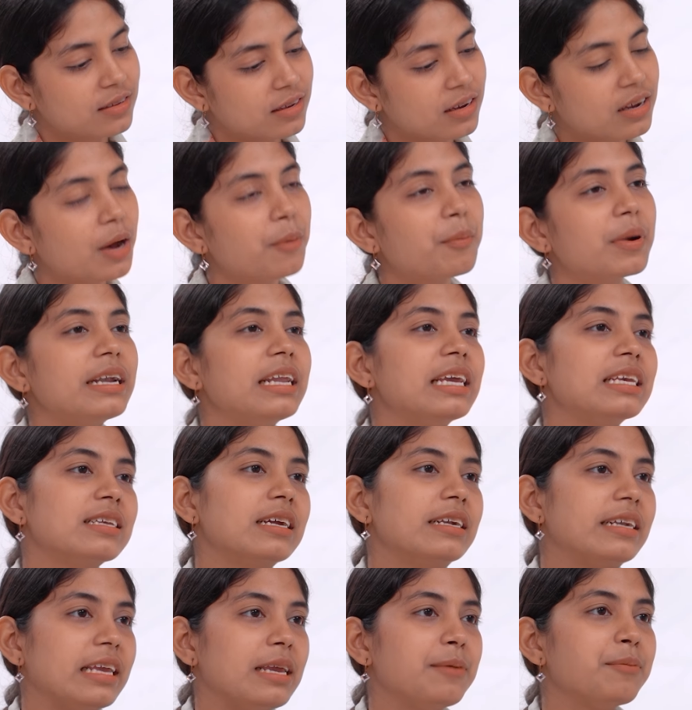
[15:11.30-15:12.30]
So kabaddi is
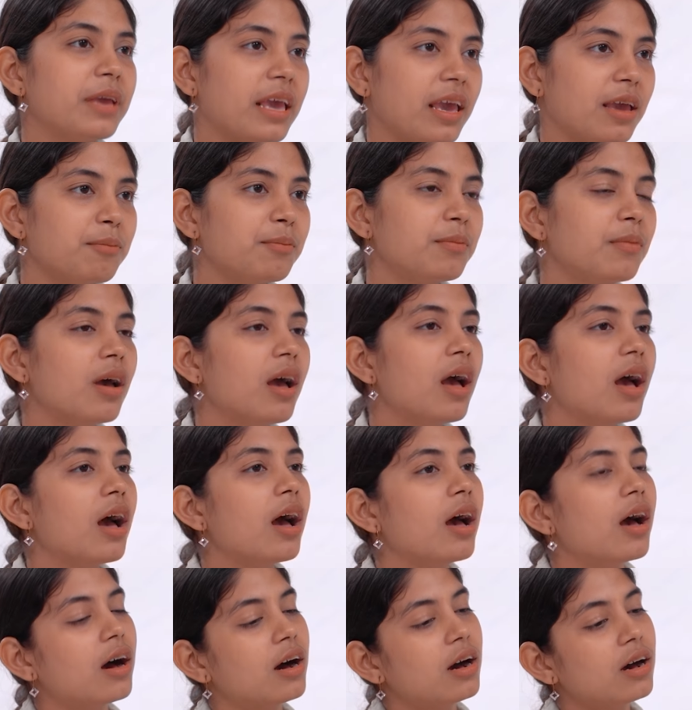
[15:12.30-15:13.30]
a team game.
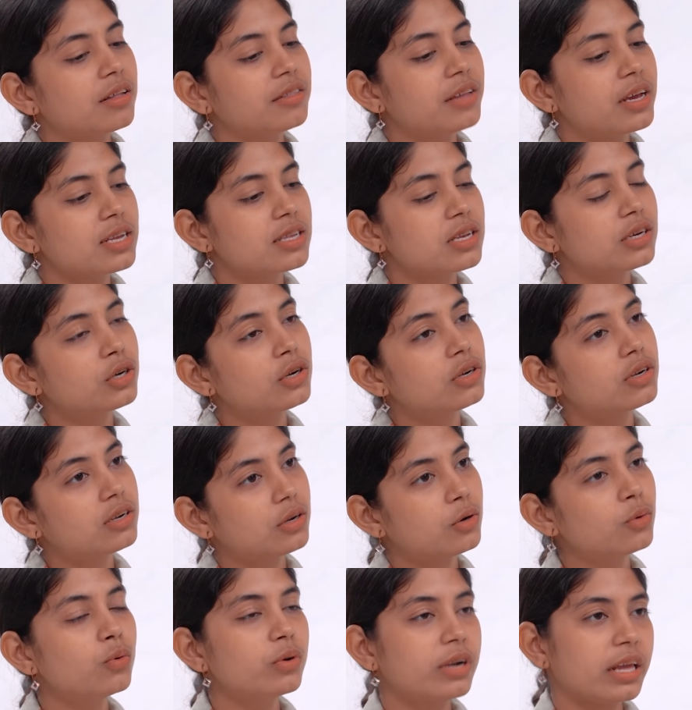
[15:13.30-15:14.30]
There's a
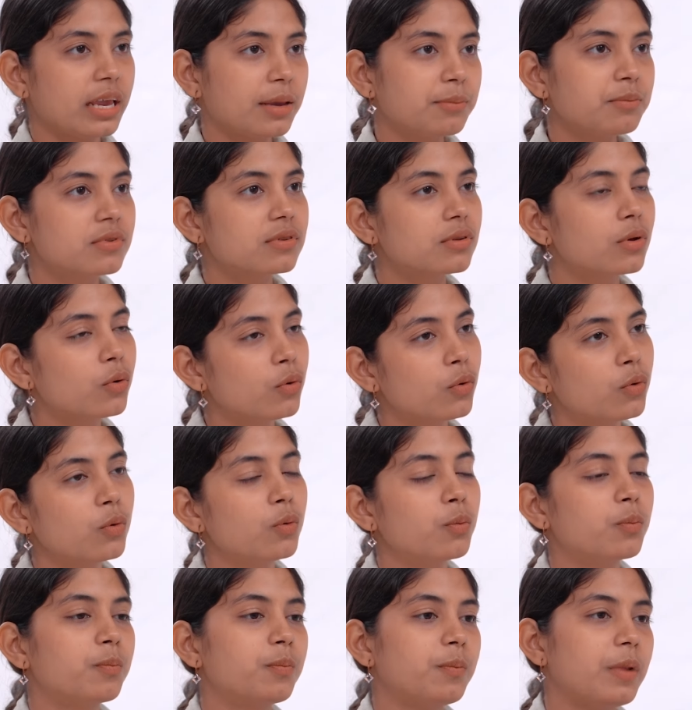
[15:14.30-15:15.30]
two teams
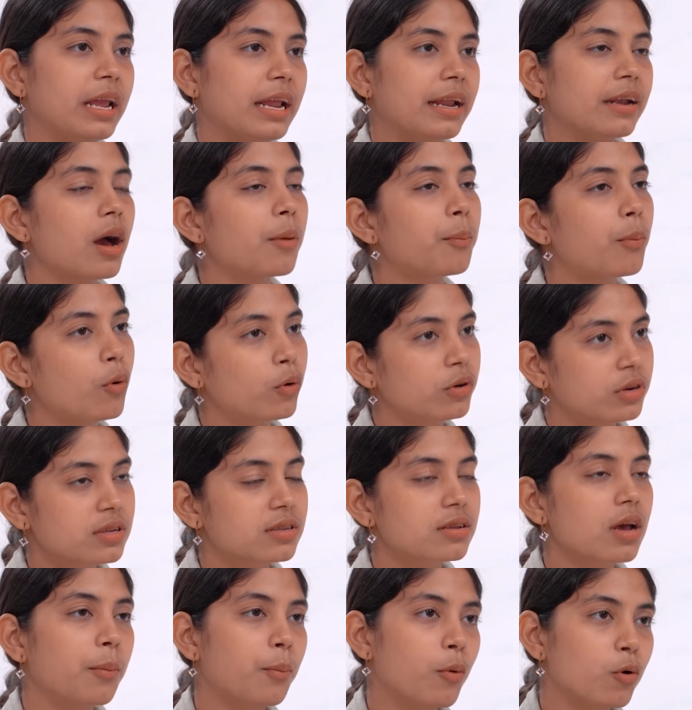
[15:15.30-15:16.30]
who play
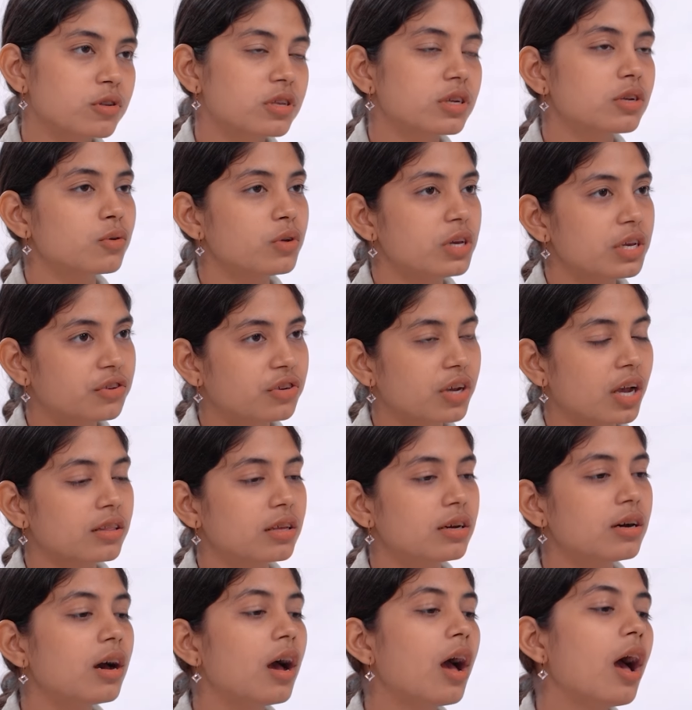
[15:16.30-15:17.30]
opposite to each
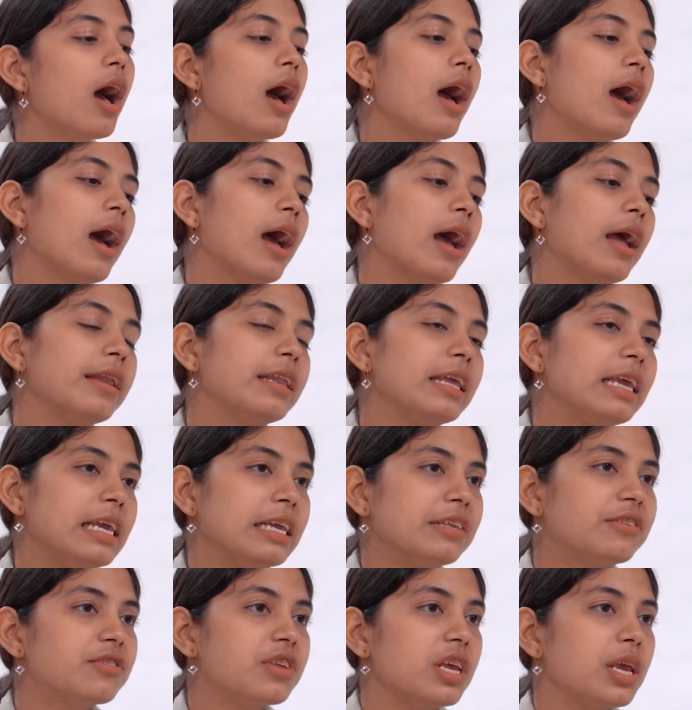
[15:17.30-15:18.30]
other, and
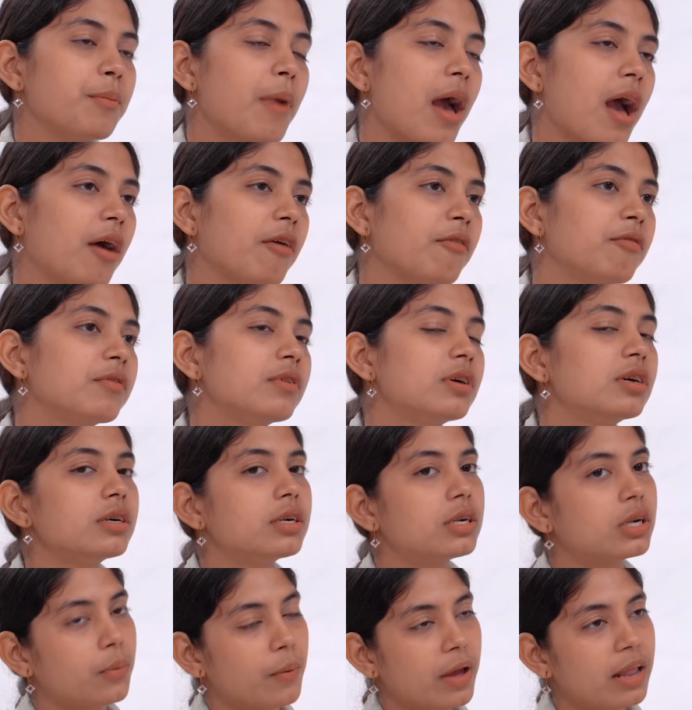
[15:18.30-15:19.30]
each team have
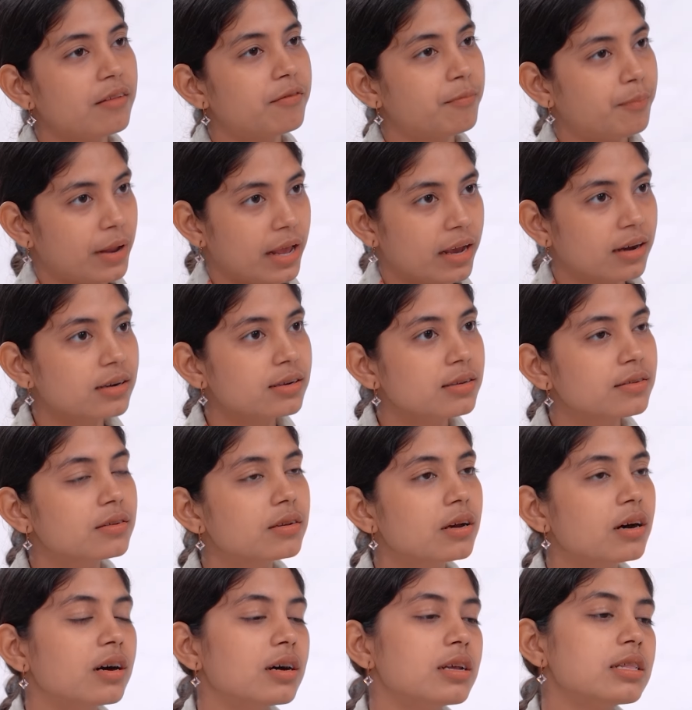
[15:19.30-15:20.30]
12 players.
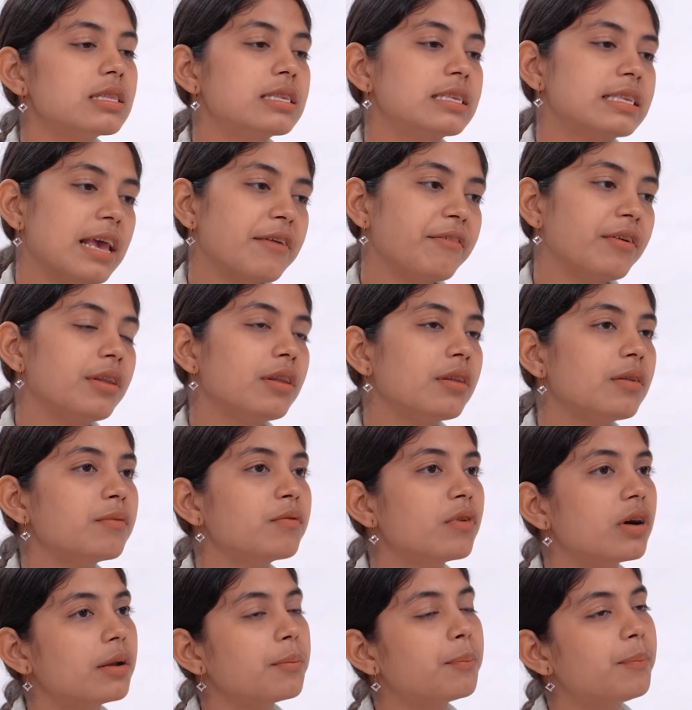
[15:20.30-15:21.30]
And 7
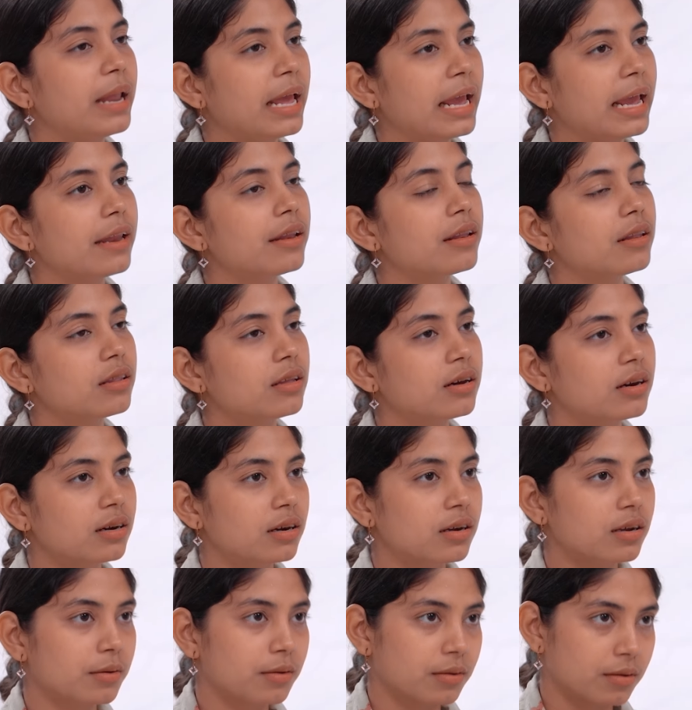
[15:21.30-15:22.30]
were playing
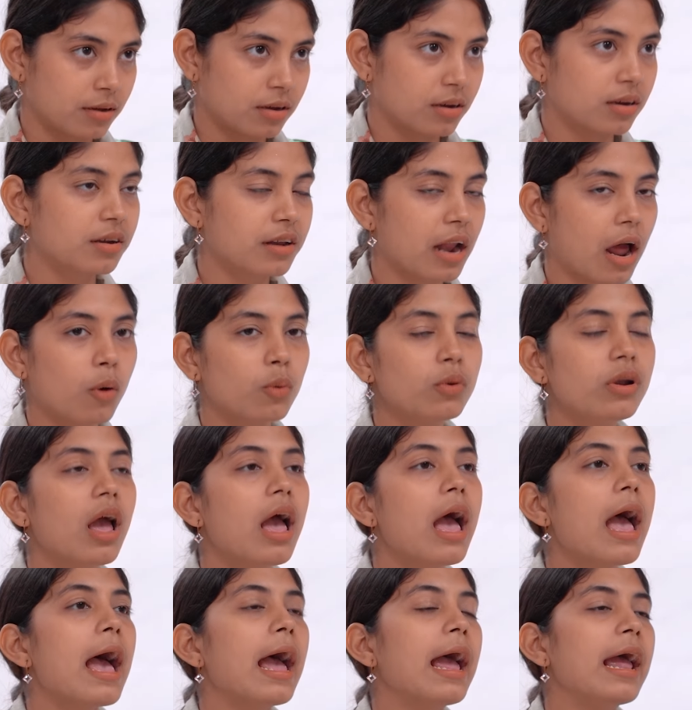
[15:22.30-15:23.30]
the ground,
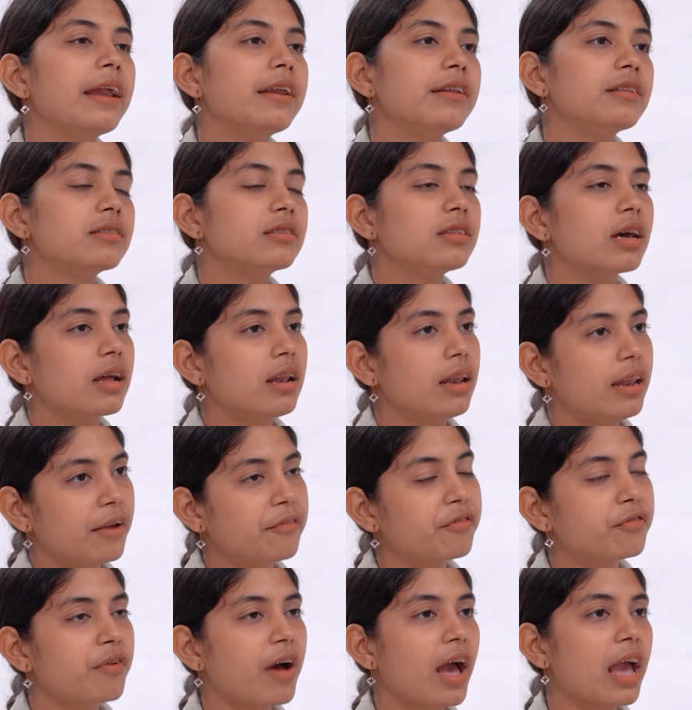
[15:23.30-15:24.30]
and the
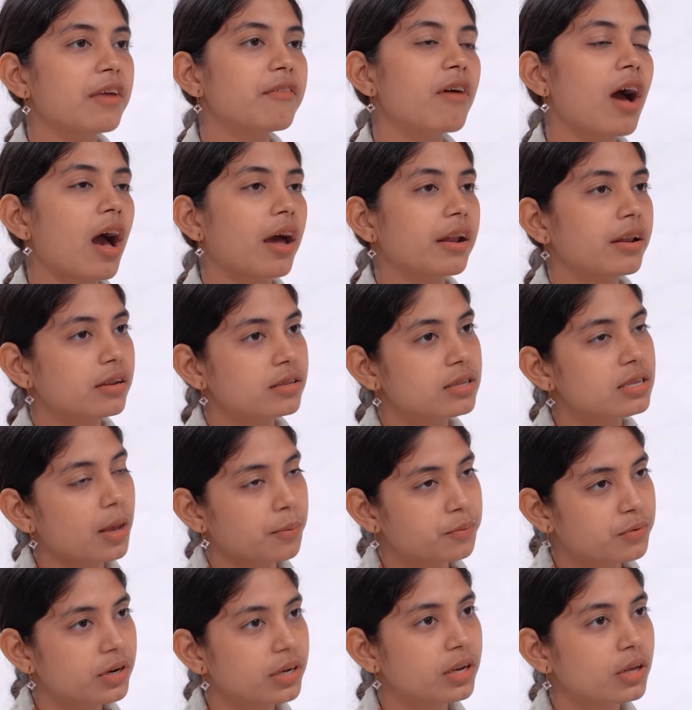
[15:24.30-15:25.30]
left 5 are in
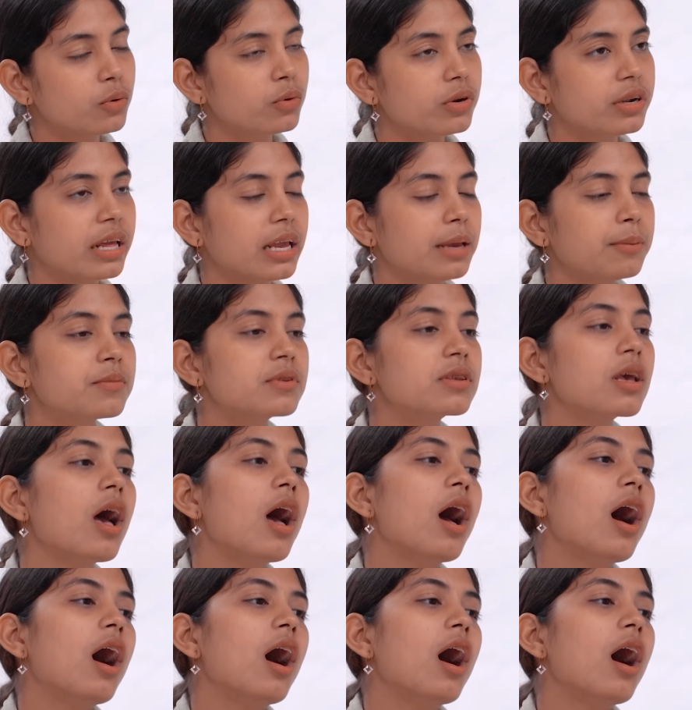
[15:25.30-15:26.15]
substitute teams.